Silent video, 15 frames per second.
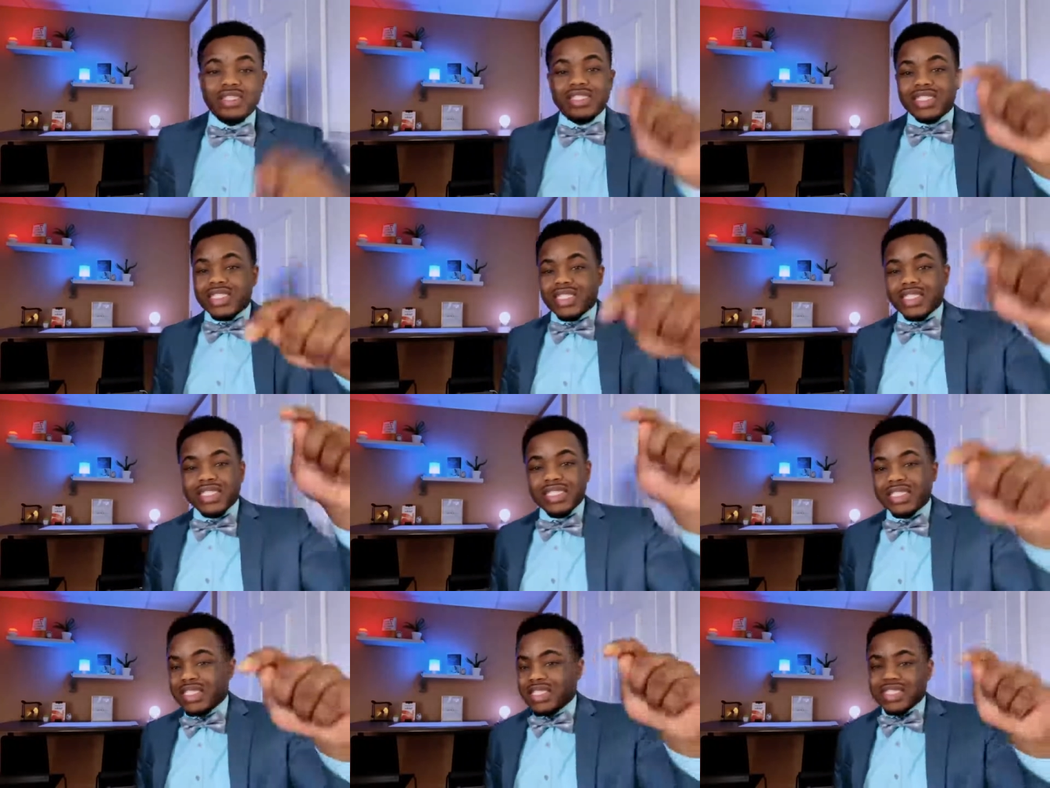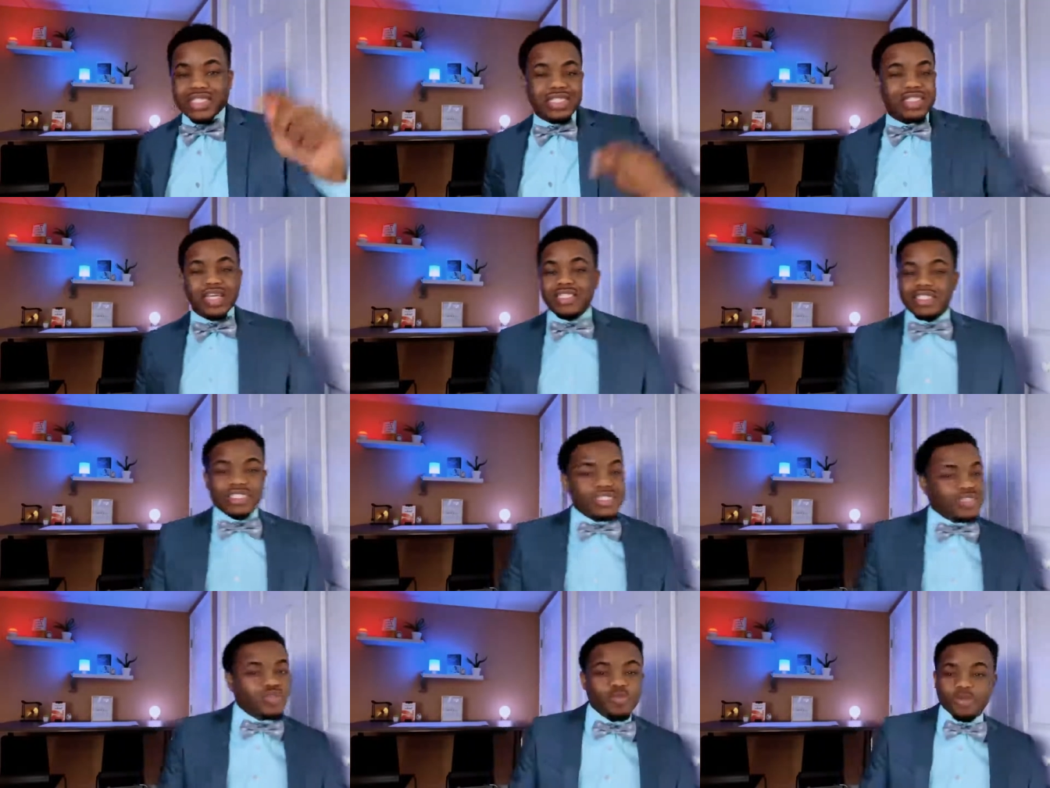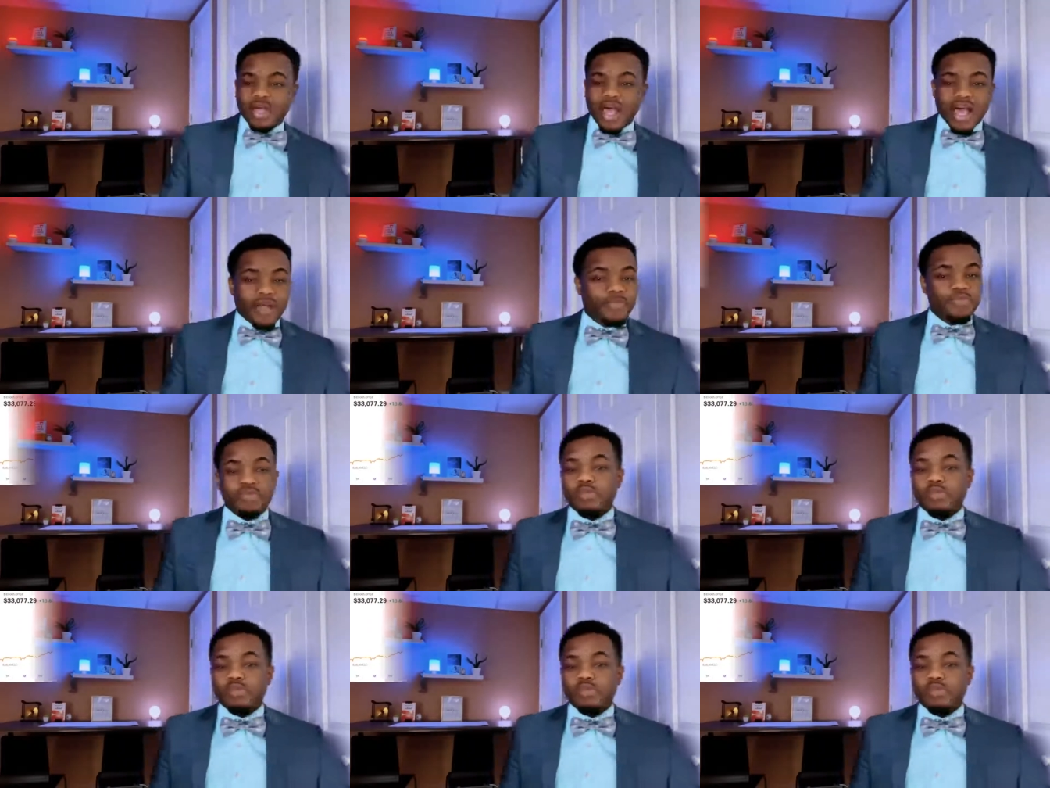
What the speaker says: Touch it, it's super hot.